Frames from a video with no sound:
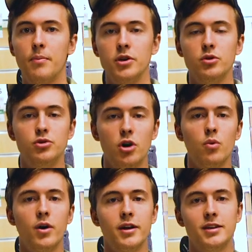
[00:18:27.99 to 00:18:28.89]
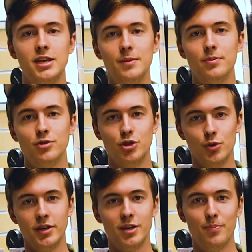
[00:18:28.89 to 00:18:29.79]
but you don't wanna keep
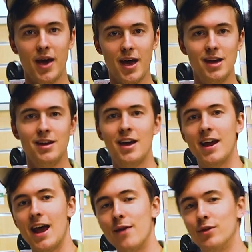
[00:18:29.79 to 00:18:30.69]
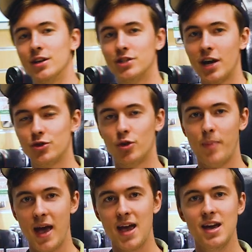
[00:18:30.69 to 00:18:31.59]
shooting in pain and having this extra
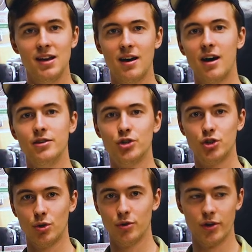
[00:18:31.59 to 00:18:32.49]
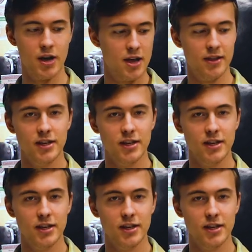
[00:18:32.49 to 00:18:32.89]
pain on your shoulder.